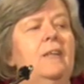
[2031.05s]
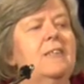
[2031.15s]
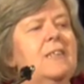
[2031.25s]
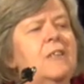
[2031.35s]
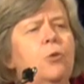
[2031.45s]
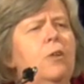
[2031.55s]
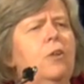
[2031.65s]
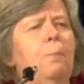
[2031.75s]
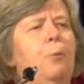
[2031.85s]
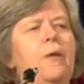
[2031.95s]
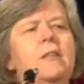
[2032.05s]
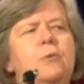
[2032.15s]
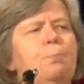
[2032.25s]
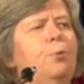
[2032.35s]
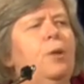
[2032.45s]
And the 6 critical points
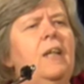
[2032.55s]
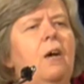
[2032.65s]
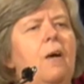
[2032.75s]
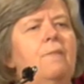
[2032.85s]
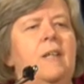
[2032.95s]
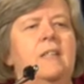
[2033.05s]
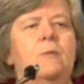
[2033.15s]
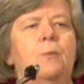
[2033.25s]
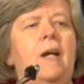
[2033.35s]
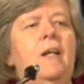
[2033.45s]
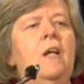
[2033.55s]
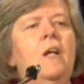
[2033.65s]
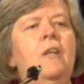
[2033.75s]
are pretty obvious, right?